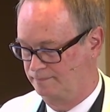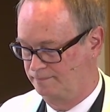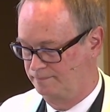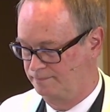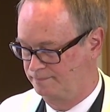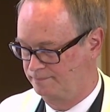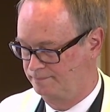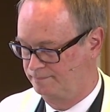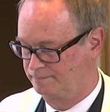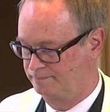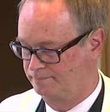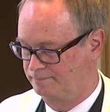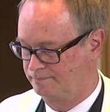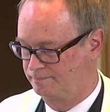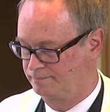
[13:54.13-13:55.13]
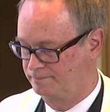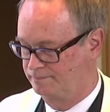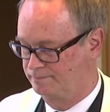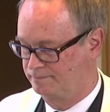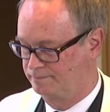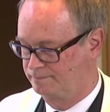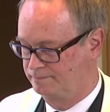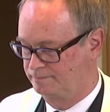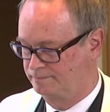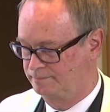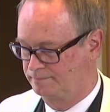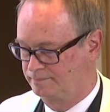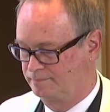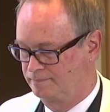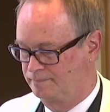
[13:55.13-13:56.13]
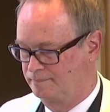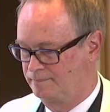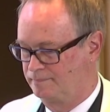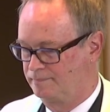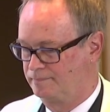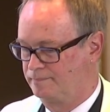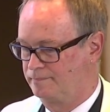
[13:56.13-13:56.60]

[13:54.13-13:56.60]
(no one is talking)